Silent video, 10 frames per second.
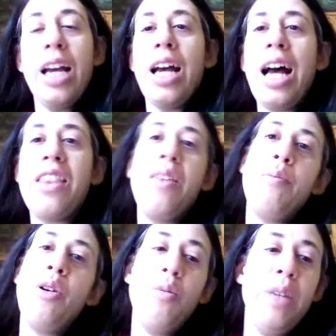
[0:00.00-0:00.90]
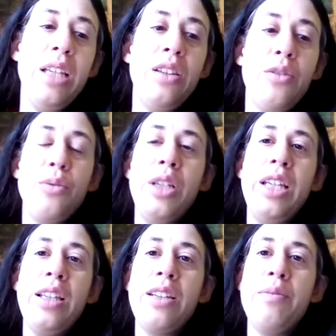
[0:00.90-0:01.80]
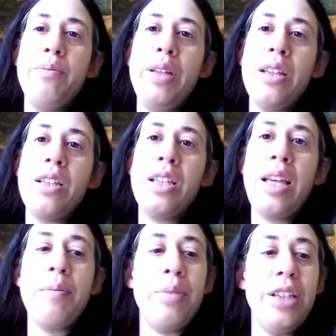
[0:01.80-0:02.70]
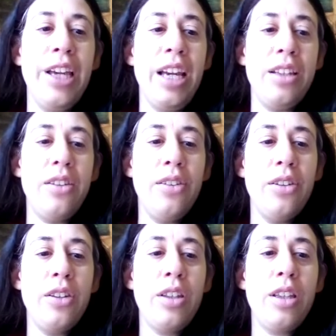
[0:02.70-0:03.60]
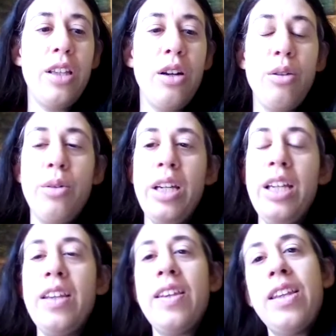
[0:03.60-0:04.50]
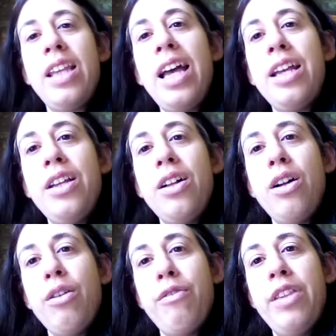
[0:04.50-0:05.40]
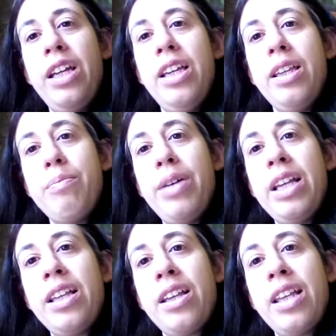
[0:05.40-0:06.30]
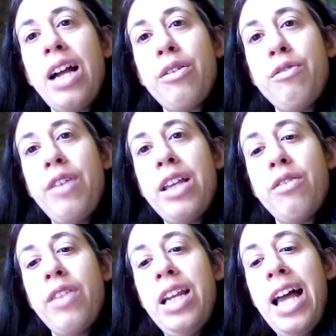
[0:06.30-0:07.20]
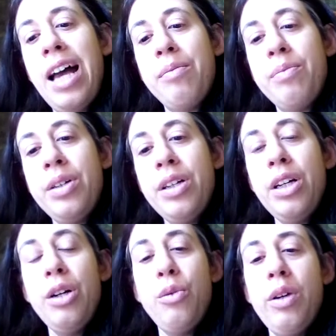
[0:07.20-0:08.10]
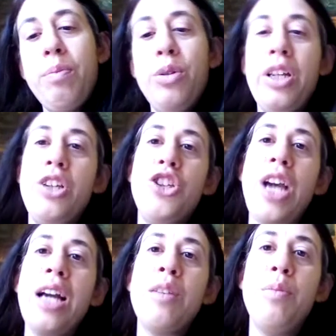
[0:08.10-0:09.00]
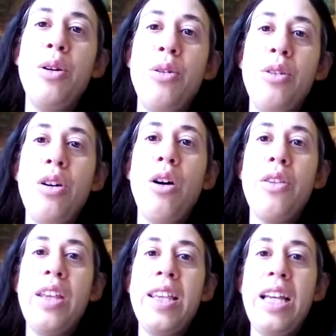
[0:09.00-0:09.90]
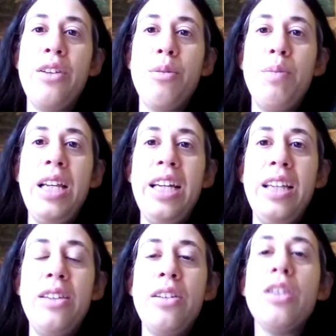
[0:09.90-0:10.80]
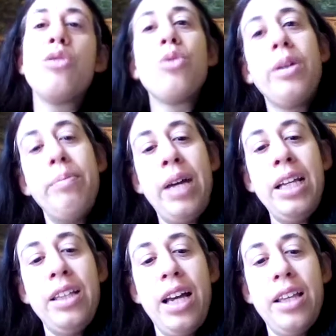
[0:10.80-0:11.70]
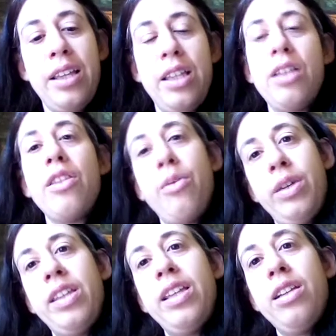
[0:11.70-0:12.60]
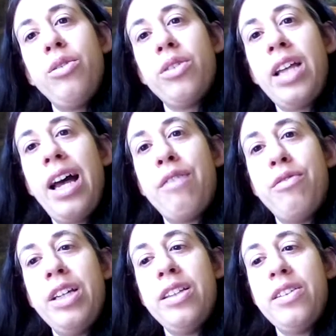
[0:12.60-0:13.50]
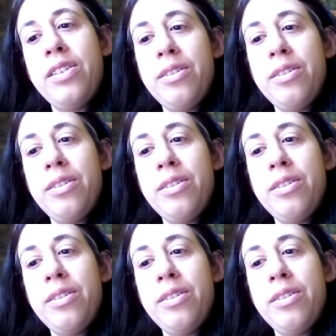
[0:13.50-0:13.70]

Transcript: At the moment, we didn't build the temple yet. So instead of the Pesach sacrifice of the lamb, we put a shank bone on the Seder plate to remind us that we still don't have it.